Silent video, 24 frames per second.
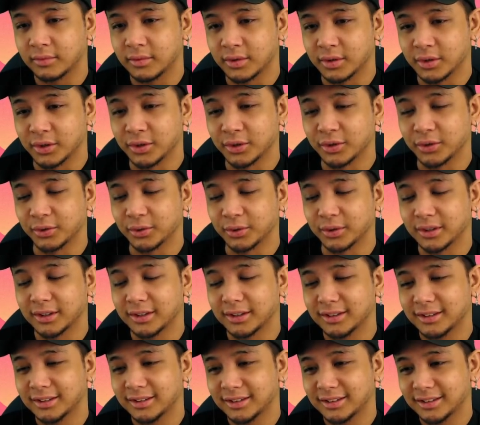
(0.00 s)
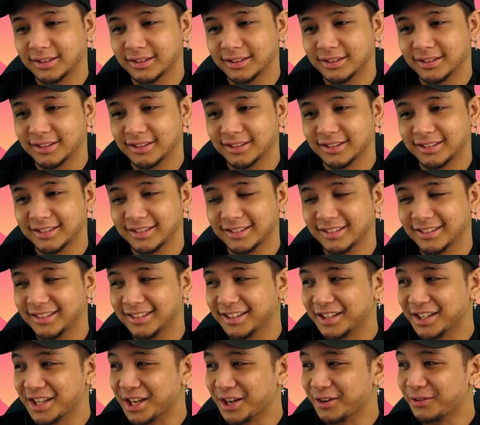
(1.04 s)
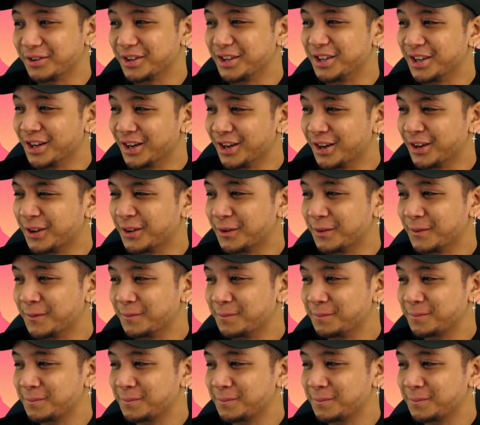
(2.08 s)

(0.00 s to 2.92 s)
Dude. There we go.